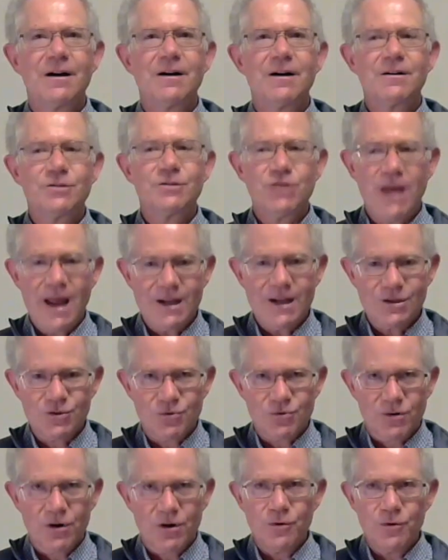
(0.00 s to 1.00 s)

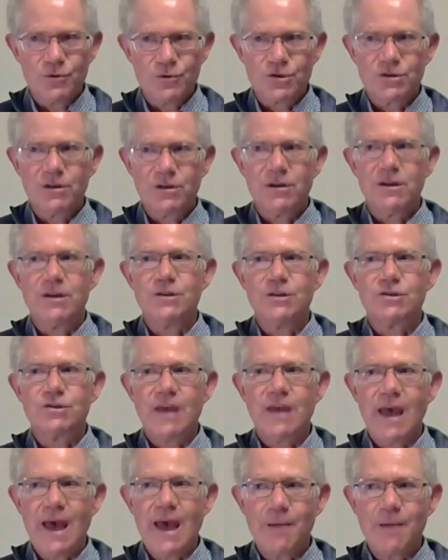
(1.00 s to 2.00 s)
Chancellor Khosla, his
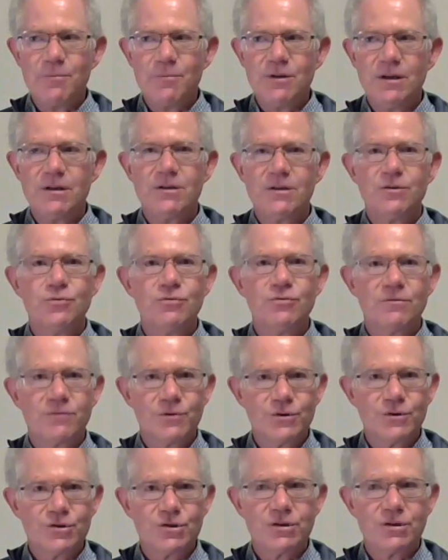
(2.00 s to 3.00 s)
cabinet,
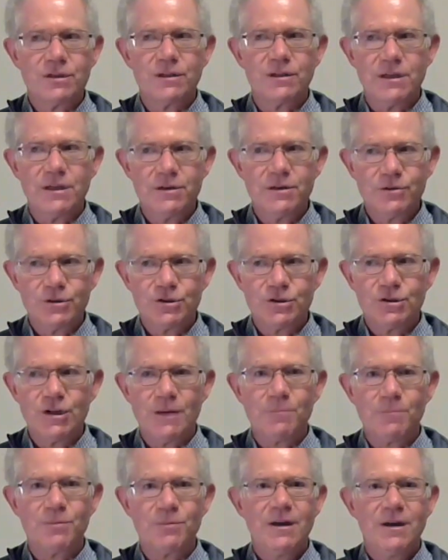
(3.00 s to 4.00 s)
university
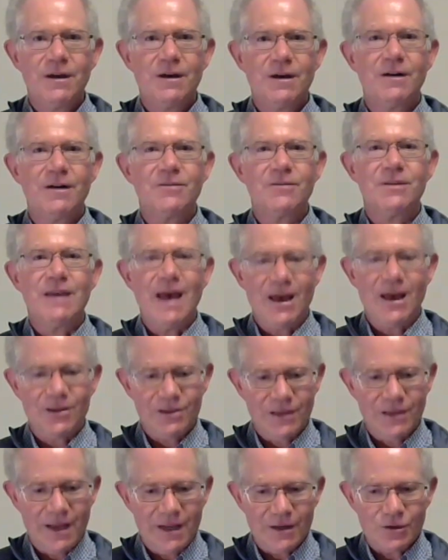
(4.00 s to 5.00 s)
leadership, the
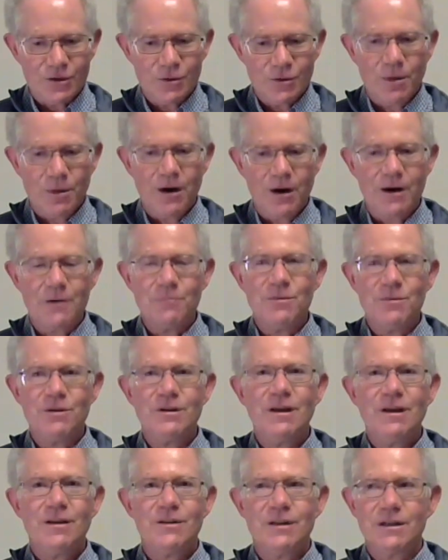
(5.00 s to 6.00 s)
athletic
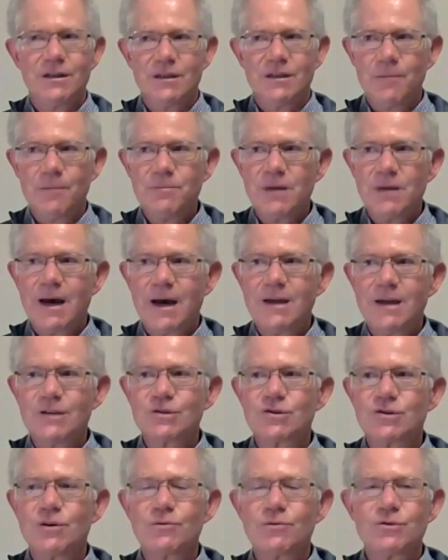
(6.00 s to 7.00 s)
department, the Alumni
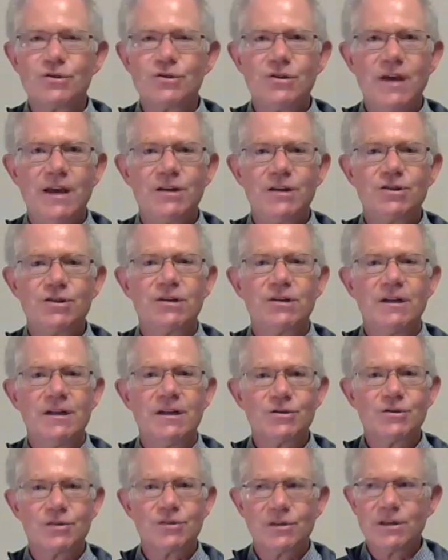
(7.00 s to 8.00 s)
Association and
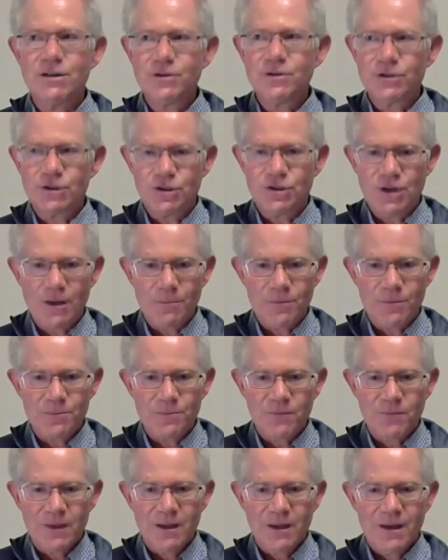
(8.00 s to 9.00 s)
its leadership,
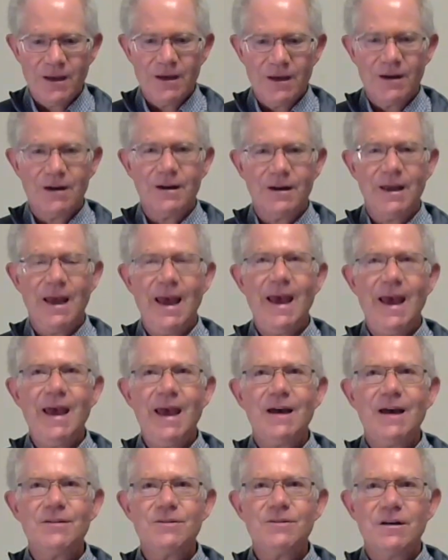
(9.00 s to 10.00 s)

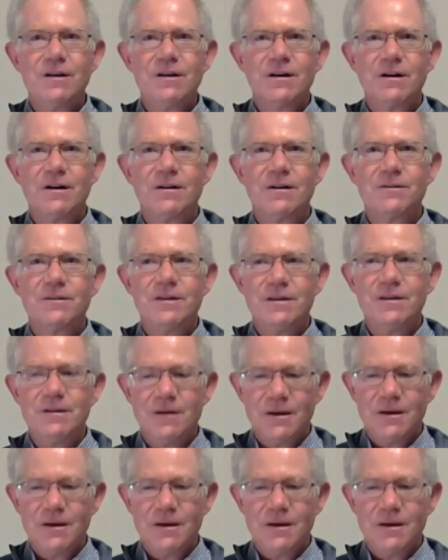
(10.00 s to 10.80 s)
and the